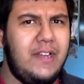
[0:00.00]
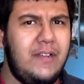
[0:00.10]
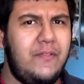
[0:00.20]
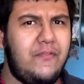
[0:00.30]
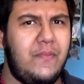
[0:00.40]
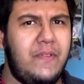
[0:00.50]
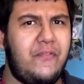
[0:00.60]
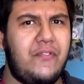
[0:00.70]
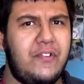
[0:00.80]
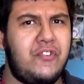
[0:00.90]
Even from the
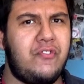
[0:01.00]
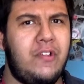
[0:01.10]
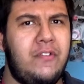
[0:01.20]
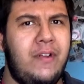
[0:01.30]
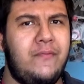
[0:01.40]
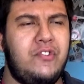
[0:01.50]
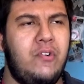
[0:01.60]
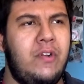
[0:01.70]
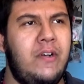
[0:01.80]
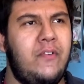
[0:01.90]
first trailer they ever
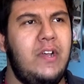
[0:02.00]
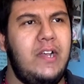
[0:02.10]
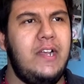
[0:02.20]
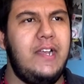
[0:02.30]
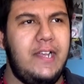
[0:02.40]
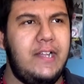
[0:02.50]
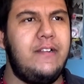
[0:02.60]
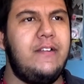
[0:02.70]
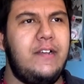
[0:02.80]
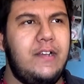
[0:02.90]
showed off, it